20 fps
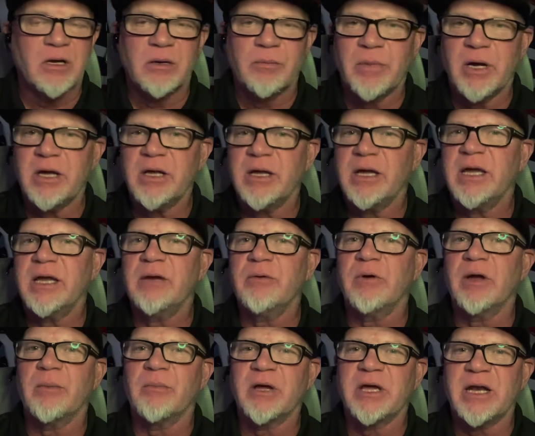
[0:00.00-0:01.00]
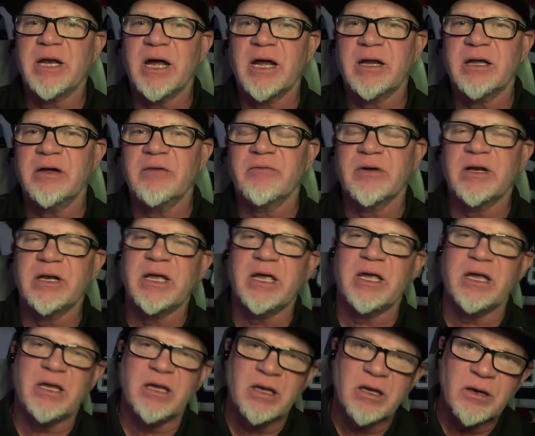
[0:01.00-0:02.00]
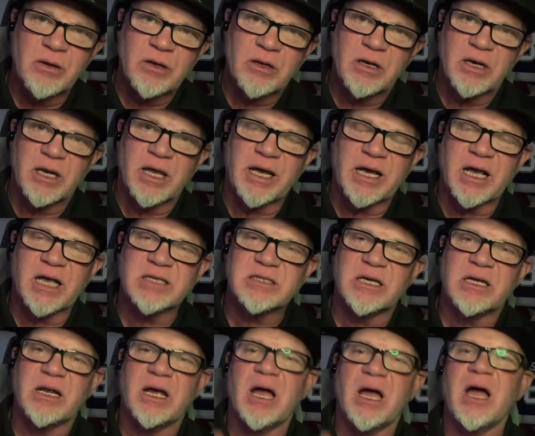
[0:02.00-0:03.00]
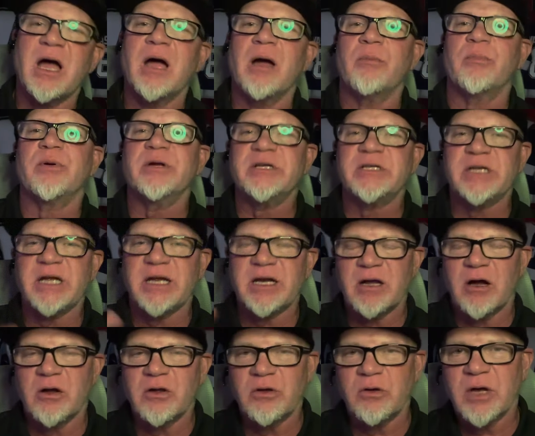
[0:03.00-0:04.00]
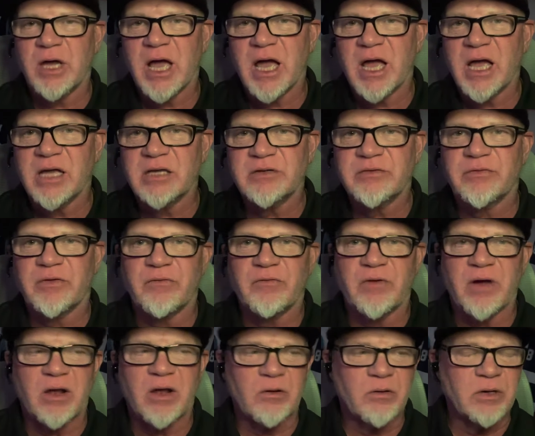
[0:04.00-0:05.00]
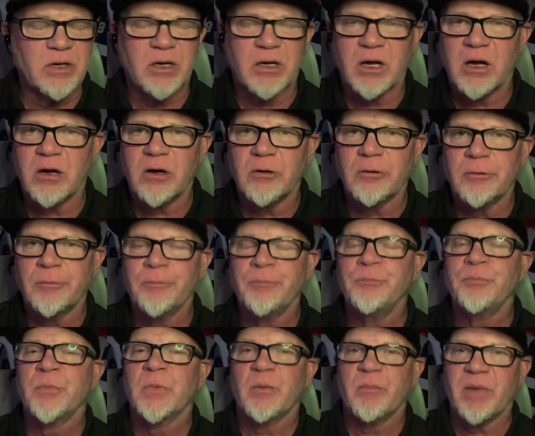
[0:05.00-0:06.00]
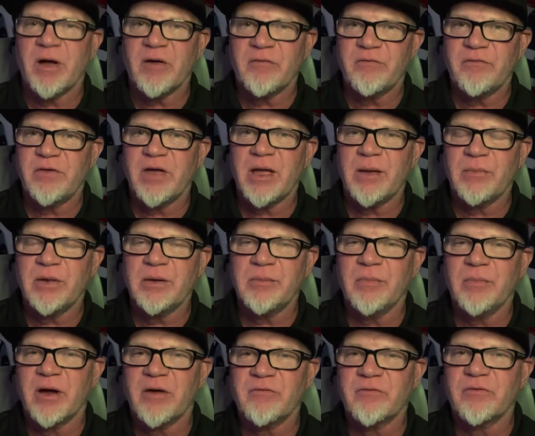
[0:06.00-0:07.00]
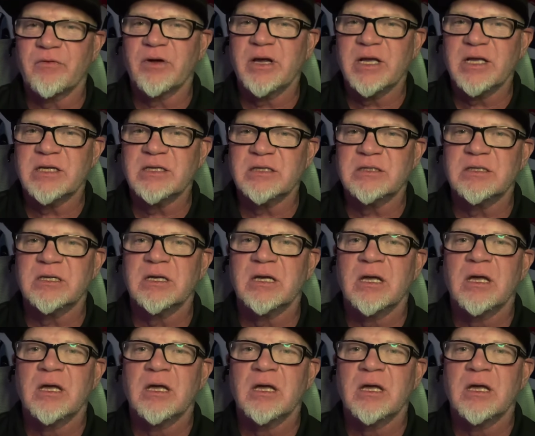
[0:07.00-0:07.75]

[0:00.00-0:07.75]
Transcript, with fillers: But anyway, I'm going to get out of here for today. Like I said, I appreciate all you guys for following along. My family, my friends.